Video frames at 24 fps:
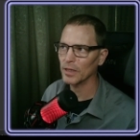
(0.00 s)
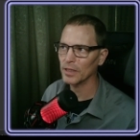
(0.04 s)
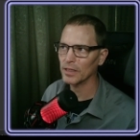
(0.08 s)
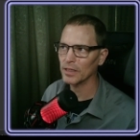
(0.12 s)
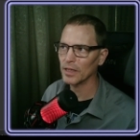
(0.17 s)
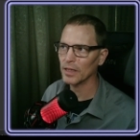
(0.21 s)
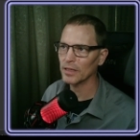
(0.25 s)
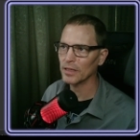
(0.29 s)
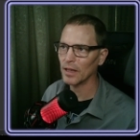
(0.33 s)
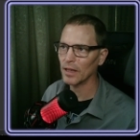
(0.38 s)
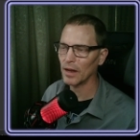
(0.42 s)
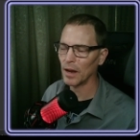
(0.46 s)
It
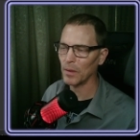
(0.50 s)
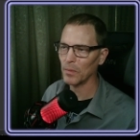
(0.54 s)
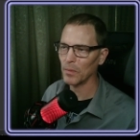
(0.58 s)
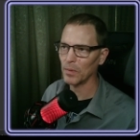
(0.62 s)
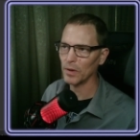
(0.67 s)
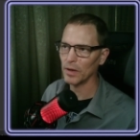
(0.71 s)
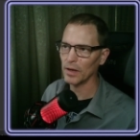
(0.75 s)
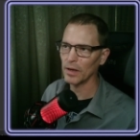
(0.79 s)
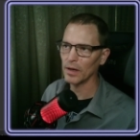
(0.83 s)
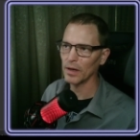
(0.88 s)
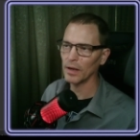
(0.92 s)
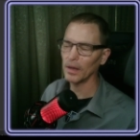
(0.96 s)
says that I
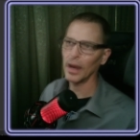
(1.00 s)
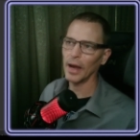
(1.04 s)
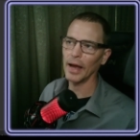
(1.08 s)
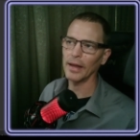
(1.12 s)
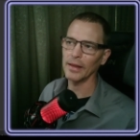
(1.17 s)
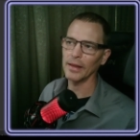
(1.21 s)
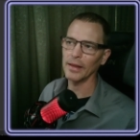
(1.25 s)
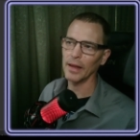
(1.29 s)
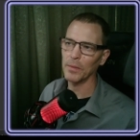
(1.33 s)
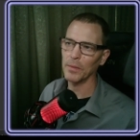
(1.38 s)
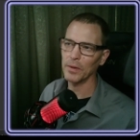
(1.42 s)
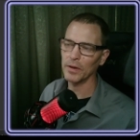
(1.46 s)
would,
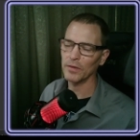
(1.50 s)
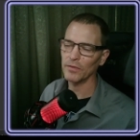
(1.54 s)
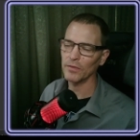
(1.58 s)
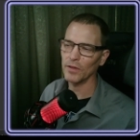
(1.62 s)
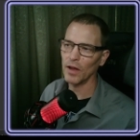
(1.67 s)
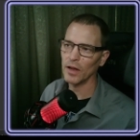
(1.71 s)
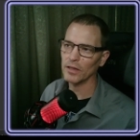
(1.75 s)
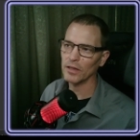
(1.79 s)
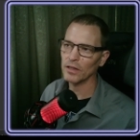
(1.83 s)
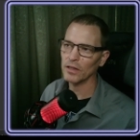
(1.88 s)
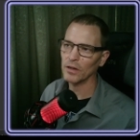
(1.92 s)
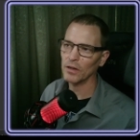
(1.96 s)
and they would have
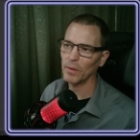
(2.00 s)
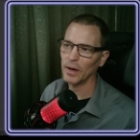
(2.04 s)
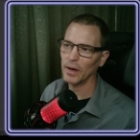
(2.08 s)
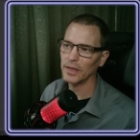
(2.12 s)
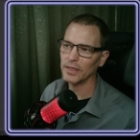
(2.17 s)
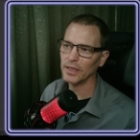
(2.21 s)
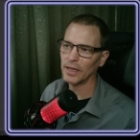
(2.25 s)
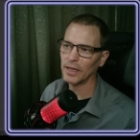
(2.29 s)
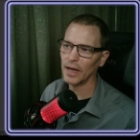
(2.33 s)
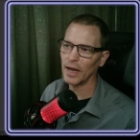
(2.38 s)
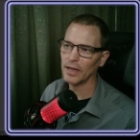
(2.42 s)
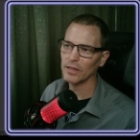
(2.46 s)
lost their
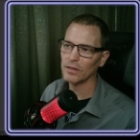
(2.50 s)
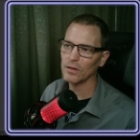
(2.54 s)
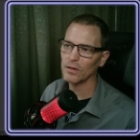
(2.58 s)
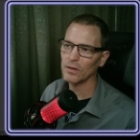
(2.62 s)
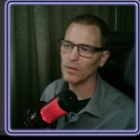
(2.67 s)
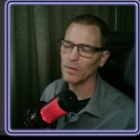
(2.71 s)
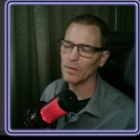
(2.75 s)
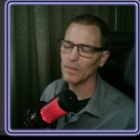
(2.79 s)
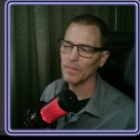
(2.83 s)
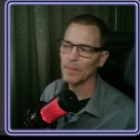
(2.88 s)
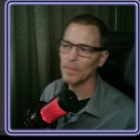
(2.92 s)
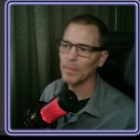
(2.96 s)
right to
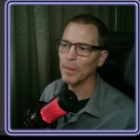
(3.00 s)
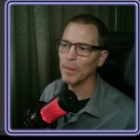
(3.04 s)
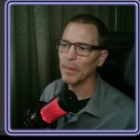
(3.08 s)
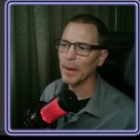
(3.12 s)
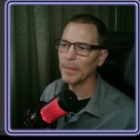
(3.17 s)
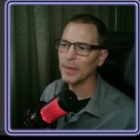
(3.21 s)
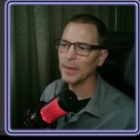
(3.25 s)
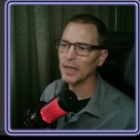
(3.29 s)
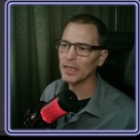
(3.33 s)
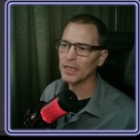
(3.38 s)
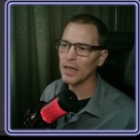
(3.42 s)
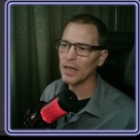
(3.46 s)
castle. But
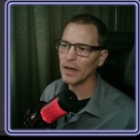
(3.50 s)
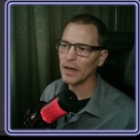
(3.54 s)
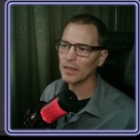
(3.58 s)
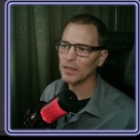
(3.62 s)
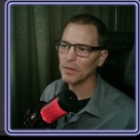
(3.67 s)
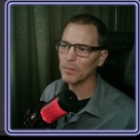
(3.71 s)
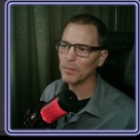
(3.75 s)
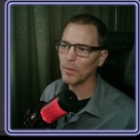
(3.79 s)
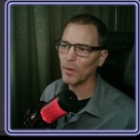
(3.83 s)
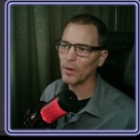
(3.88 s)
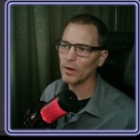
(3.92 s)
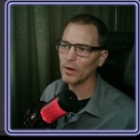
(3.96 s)
maybe it's not as
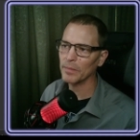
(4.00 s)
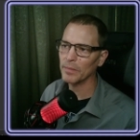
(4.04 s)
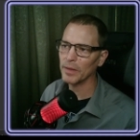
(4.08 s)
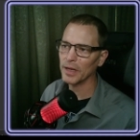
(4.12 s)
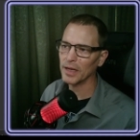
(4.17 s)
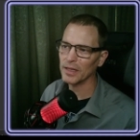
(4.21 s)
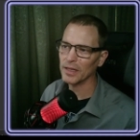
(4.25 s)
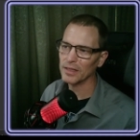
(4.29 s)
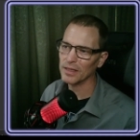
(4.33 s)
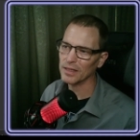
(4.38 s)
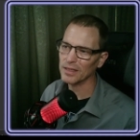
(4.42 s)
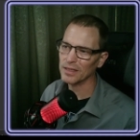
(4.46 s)
important
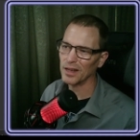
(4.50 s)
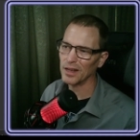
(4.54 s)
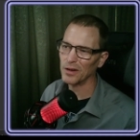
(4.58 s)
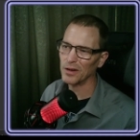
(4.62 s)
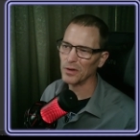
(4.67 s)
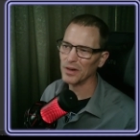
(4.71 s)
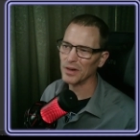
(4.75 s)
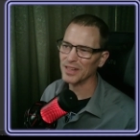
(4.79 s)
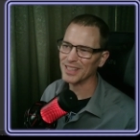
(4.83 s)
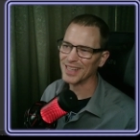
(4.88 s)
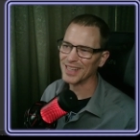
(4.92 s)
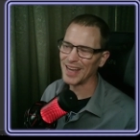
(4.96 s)
because the
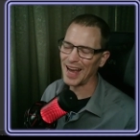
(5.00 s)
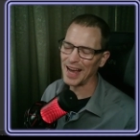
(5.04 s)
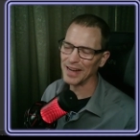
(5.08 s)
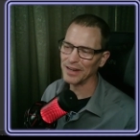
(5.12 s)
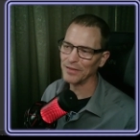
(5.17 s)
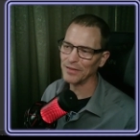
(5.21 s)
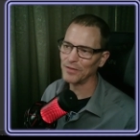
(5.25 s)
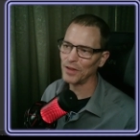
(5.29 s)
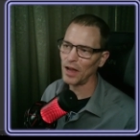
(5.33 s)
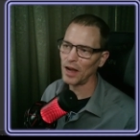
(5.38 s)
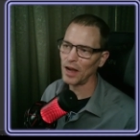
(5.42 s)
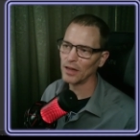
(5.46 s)
center is kind
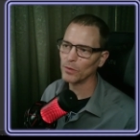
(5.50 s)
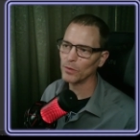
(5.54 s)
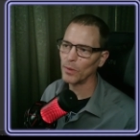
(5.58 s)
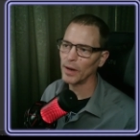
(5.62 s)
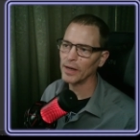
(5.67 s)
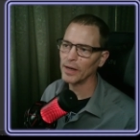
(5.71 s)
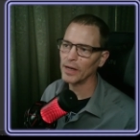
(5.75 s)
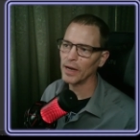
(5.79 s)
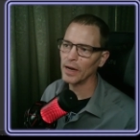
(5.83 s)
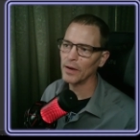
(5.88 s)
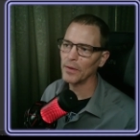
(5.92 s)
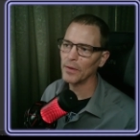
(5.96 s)
of locked
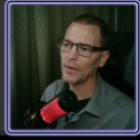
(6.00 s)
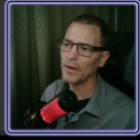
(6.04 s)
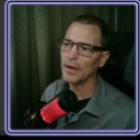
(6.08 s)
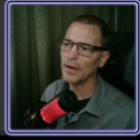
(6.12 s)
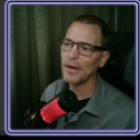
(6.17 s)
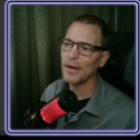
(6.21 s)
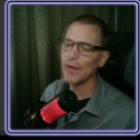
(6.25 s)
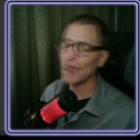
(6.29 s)
right now.